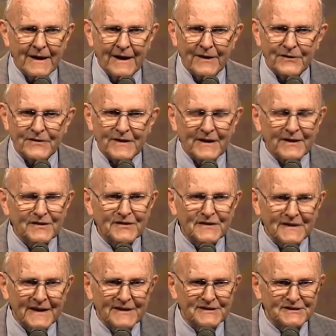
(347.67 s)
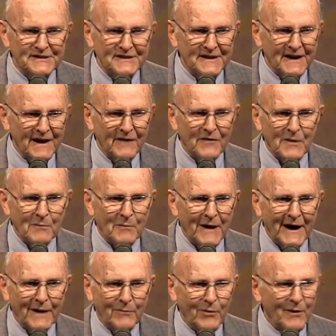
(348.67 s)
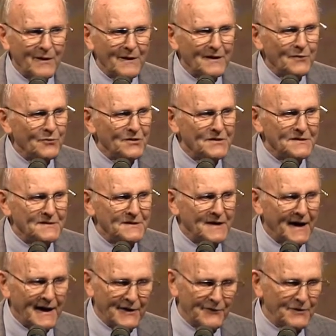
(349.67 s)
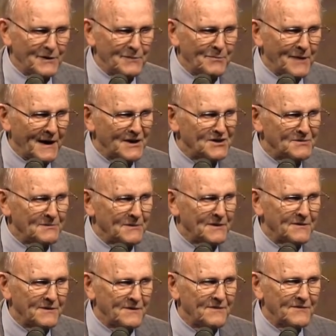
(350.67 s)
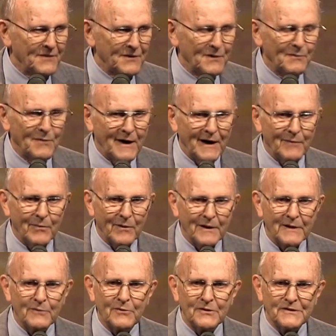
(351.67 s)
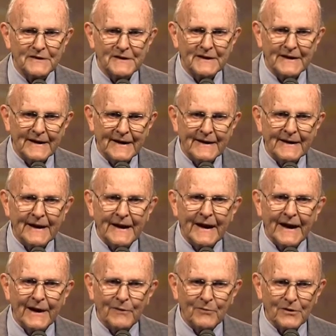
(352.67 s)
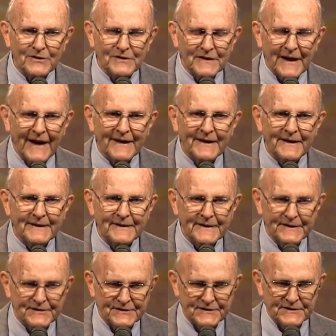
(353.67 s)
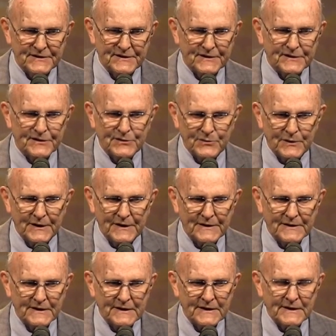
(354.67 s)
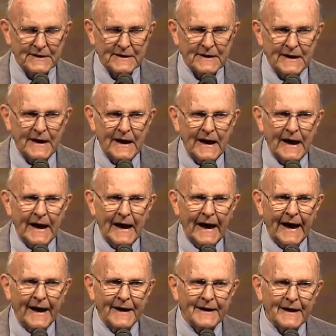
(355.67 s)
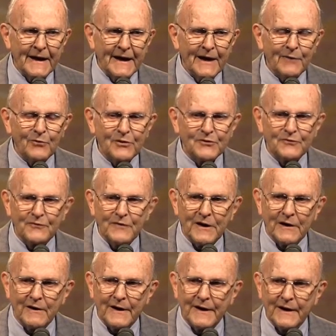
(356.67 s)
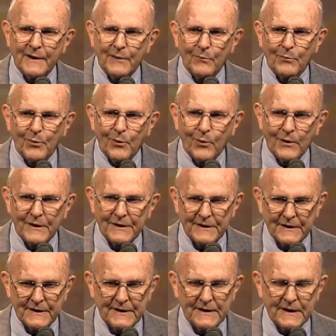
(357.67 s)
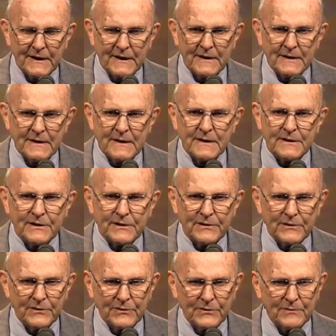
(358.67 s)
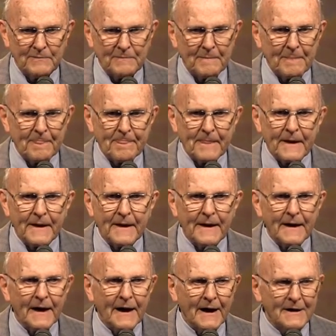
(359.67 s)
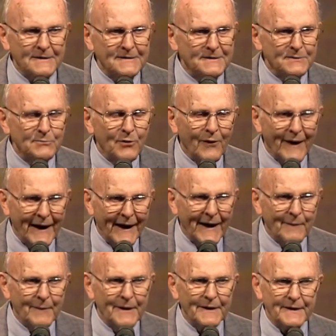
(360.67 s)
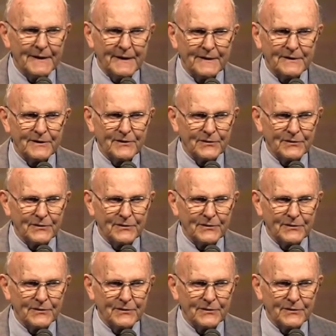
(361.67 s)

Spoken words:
is an extension of the Bible. It was not a replacement for the Bible. It was an addition to it. And it was very important to Muhammad and